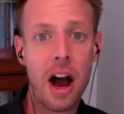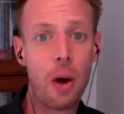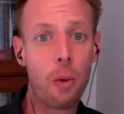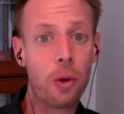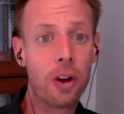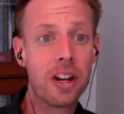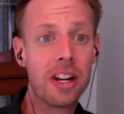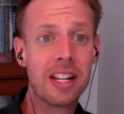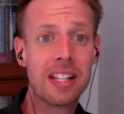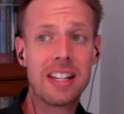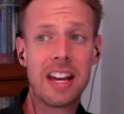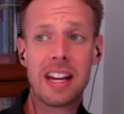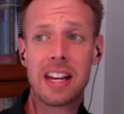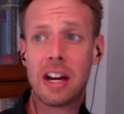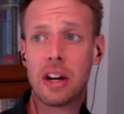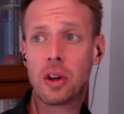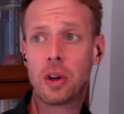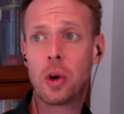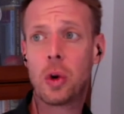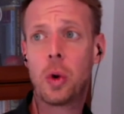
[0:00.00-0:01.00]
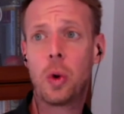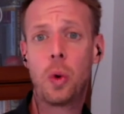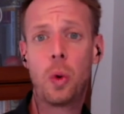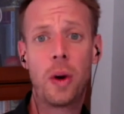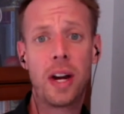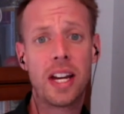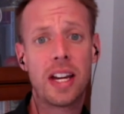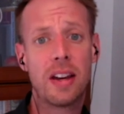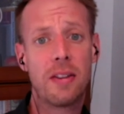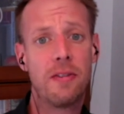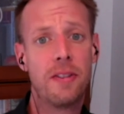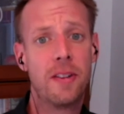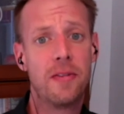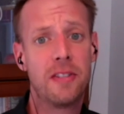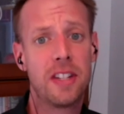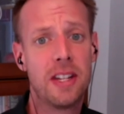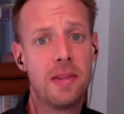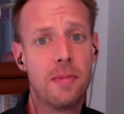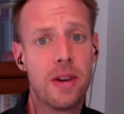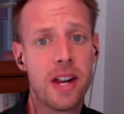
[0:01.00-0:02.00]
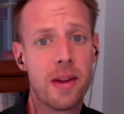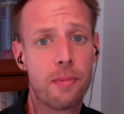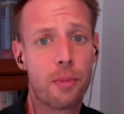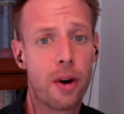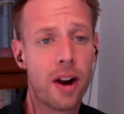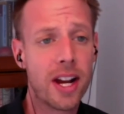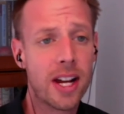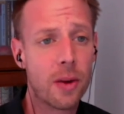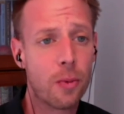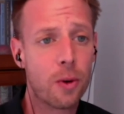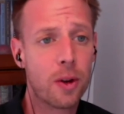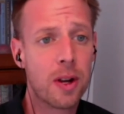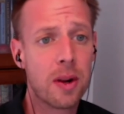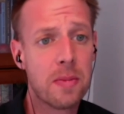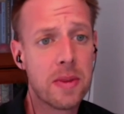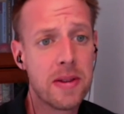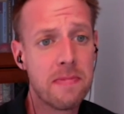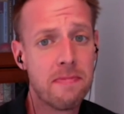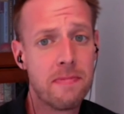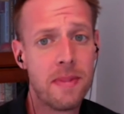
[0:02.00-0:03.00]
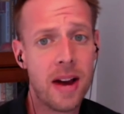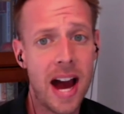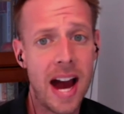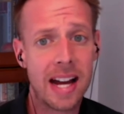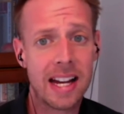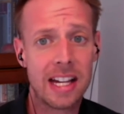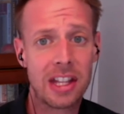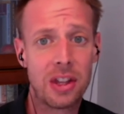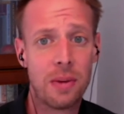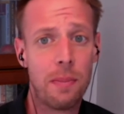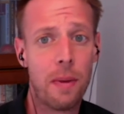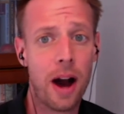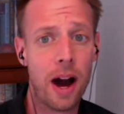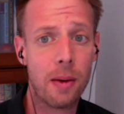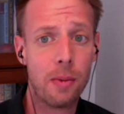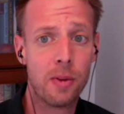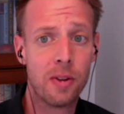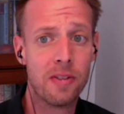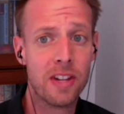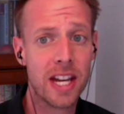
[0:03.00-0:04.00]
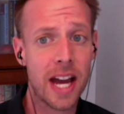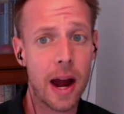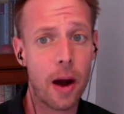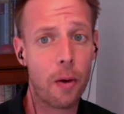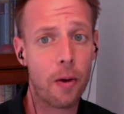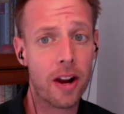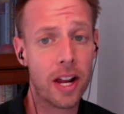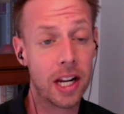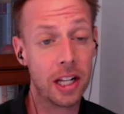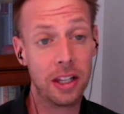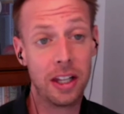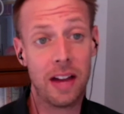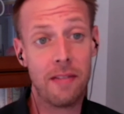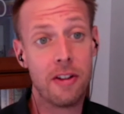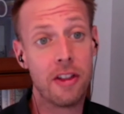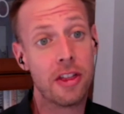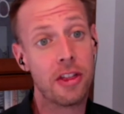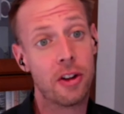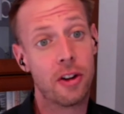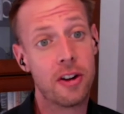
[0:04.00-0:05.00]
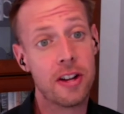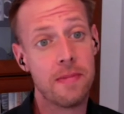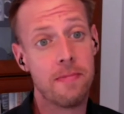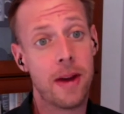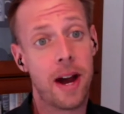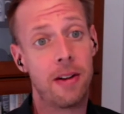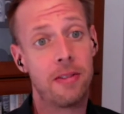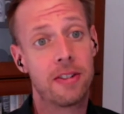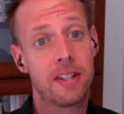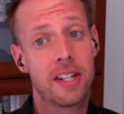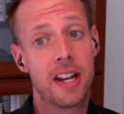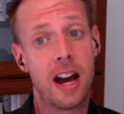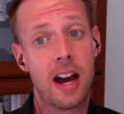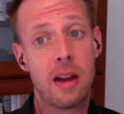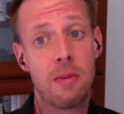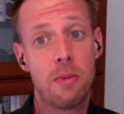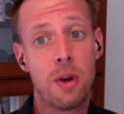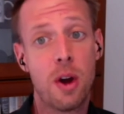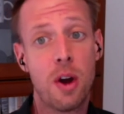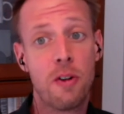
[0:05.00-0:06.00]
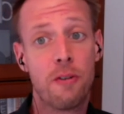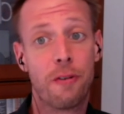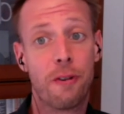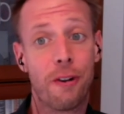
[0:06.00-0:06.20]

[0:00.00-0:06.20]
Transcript: Uh, we're going to take a quick 15 minute break and we're going to be back at the bottom of the hour at 11.30 Mountain Time